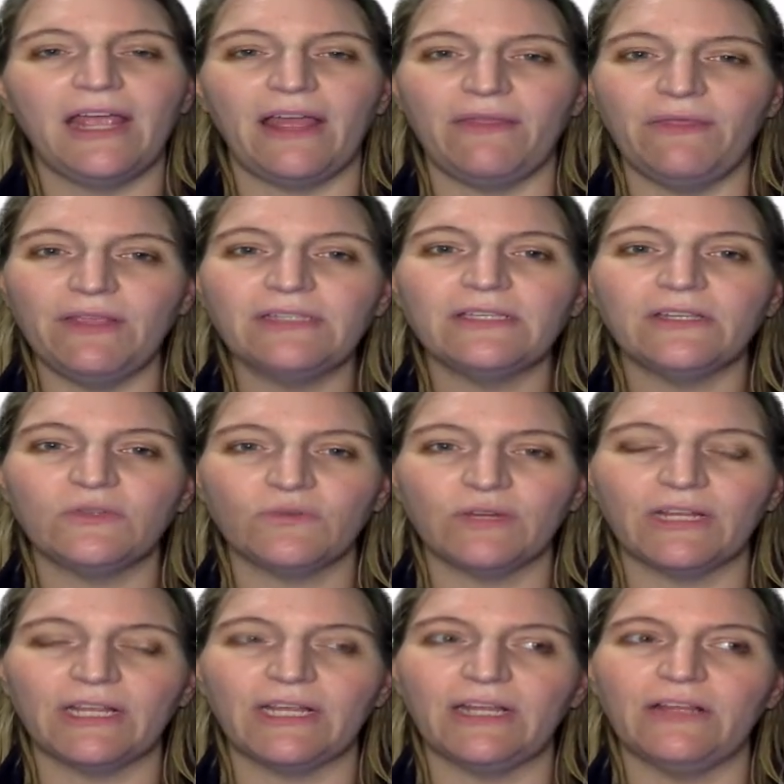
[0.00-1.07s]
And this is
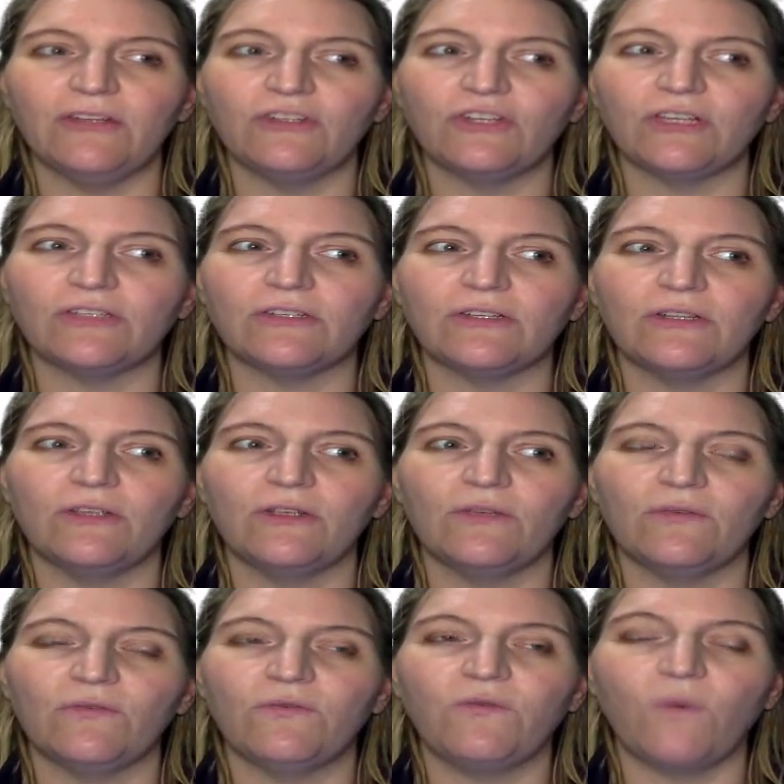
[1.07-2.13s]
really just
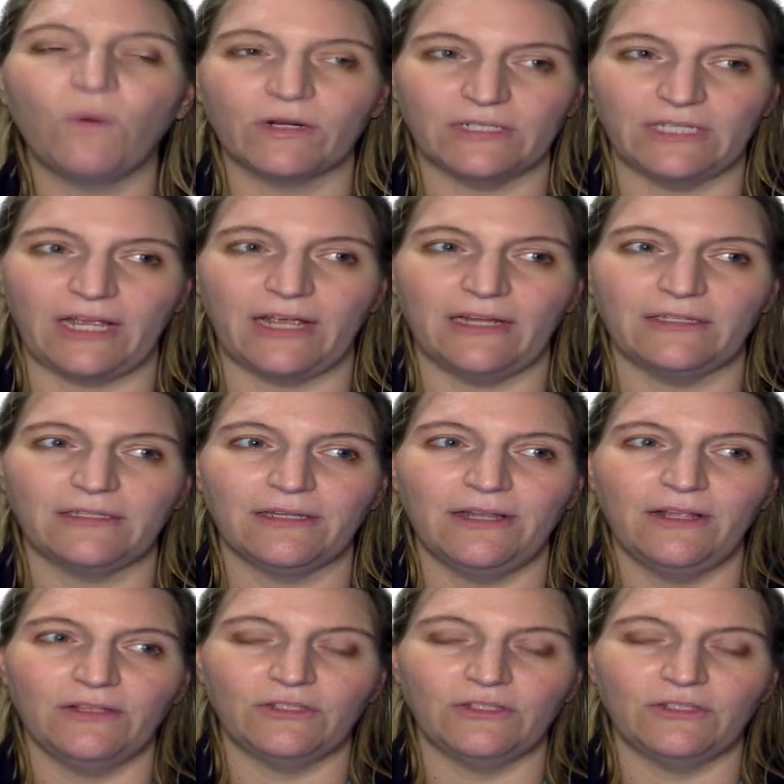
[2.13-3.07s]
4 sides.